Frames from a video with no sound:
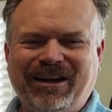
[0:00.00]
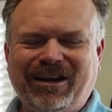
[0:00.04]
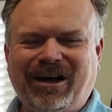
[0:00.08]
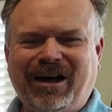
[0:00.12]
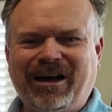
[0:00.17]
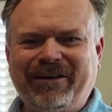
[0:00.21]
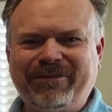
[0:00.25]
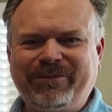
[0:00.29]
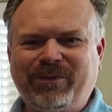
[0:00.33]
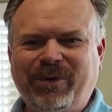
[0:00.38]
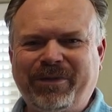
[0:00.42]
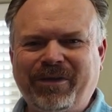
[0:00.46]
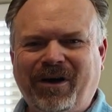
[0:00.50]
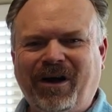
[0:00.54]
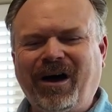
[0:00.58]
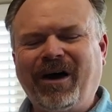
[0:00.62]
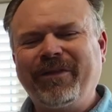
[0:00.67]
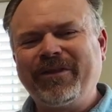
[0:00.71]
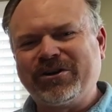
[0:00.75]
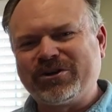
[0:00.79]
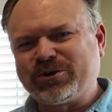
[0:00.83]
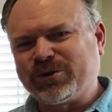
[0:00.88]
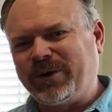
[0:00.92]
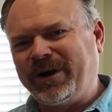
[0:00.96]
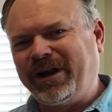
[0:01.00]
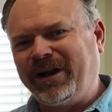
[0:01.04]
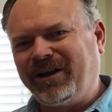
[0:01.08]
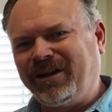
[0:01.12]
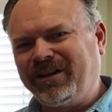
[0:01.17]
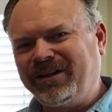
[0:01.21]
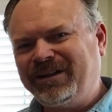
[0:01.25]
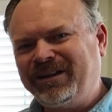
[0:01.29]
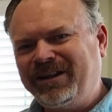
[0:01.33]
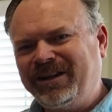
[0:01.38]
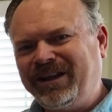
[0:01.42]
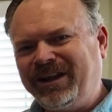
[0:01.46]
off with On the Trail
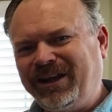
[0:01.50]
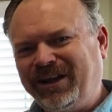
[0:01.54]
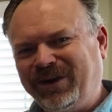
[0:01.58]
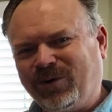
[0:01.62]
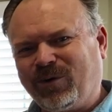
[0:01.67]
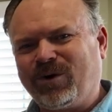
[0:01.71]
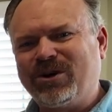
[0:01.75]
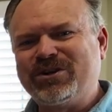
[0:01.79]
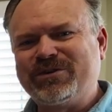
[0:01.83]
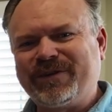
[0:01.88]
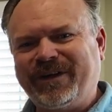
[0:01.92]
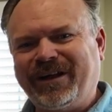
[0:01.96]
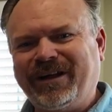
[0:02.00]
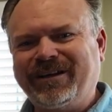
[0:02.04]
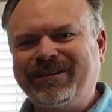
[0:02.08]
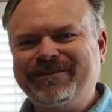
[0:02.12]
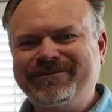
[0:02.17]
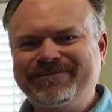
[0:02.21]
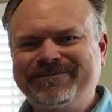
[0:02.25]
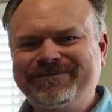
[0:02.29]
in Orangevale.